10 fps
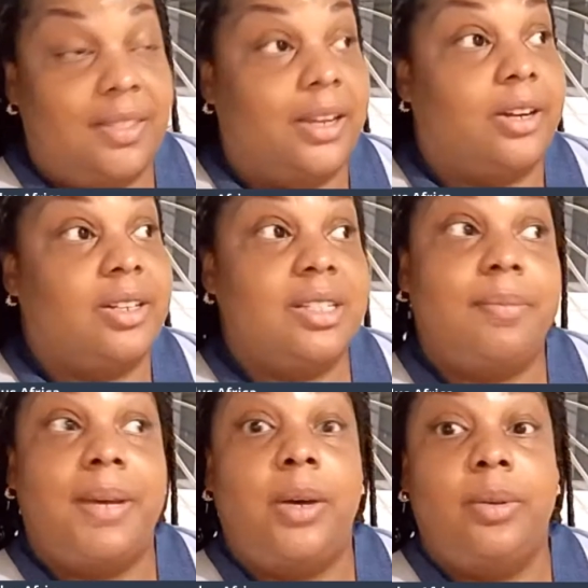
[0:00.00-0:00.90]
There is
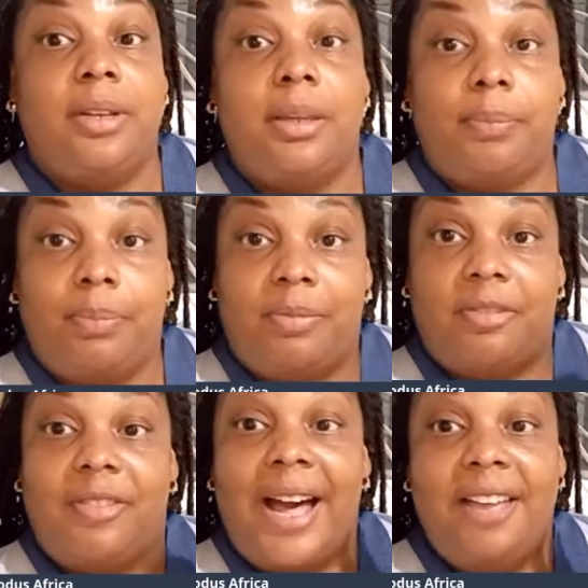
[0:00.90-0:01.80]
about
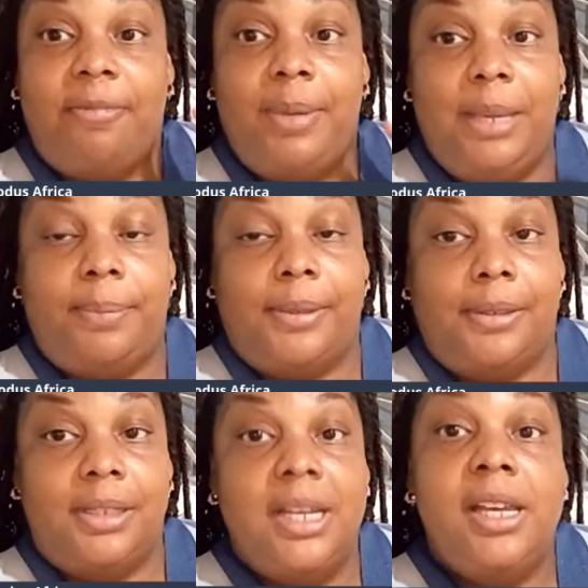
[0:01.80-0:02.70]
5 people,